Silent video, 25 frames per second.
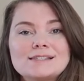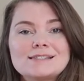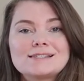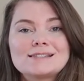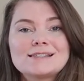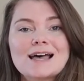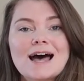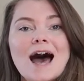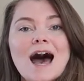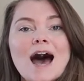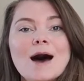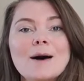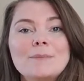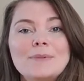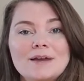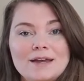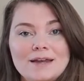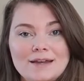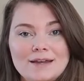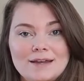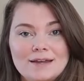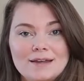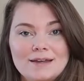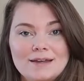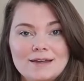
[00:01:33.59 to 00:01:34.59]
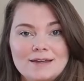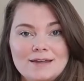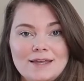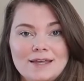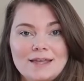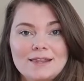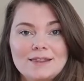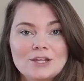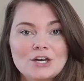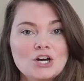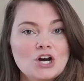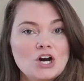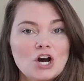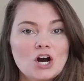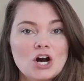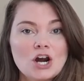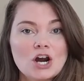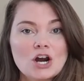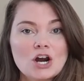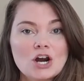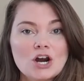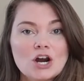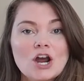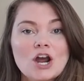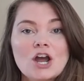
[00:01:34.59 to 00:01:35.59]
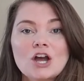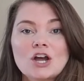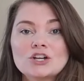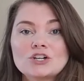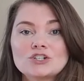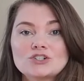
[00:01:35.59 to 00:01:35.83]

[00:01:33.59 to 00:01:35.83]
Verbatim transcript: sobbing in the car